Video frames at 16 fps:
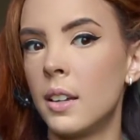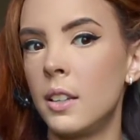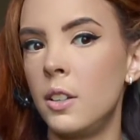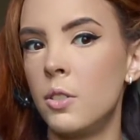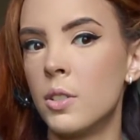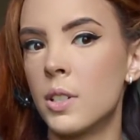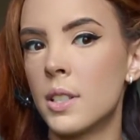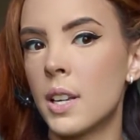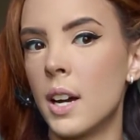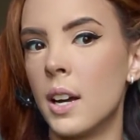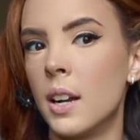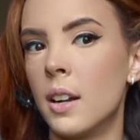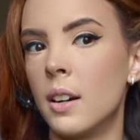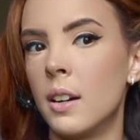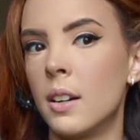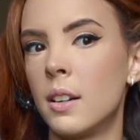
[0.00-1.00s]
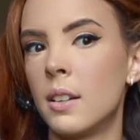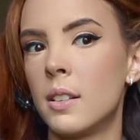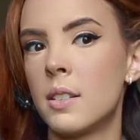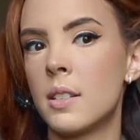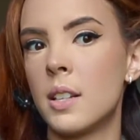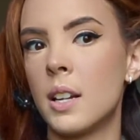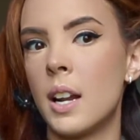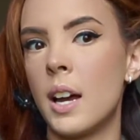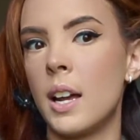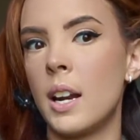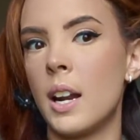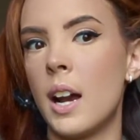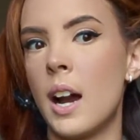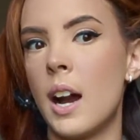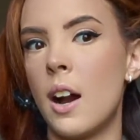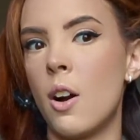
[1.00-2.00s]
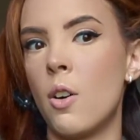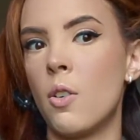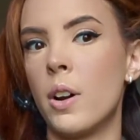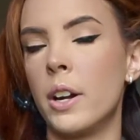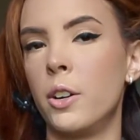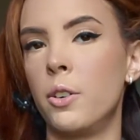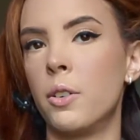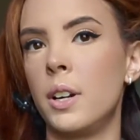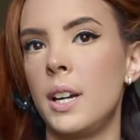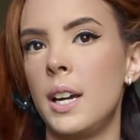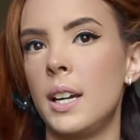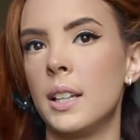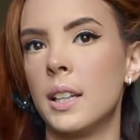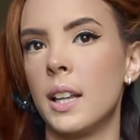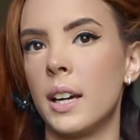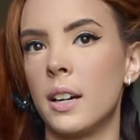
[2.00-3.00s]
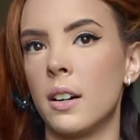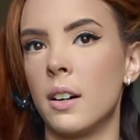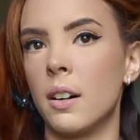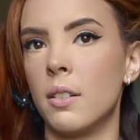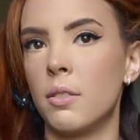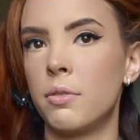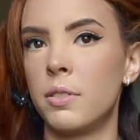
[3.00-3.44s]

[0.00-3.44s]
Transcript: you just kind of slide it out and create like a